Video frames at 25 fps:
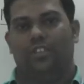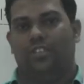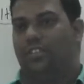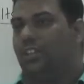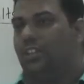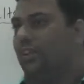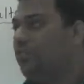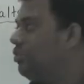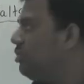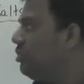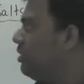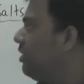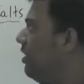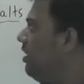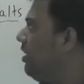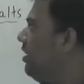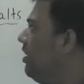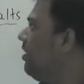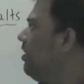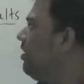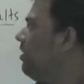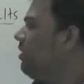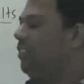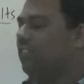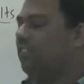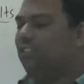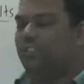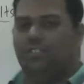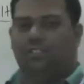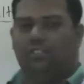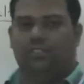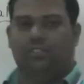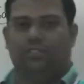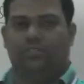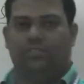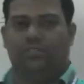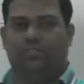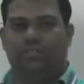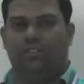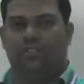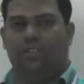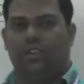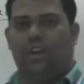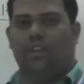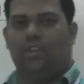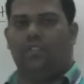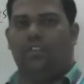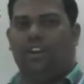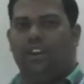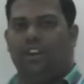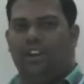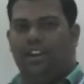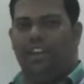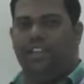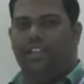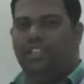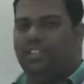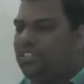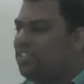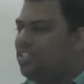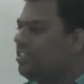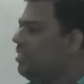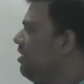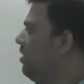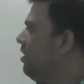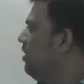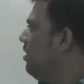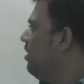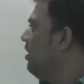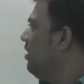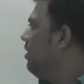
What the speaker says: Now see, our next